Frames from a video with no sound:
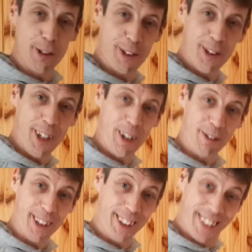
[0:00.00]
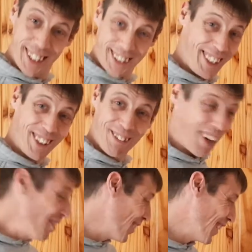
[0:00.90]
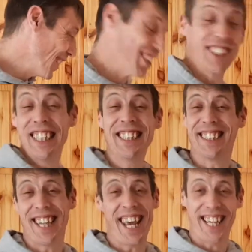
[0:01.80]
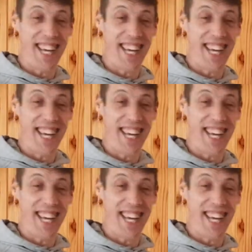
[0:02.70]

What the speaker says: is done off this. She's proud of this. She's a tech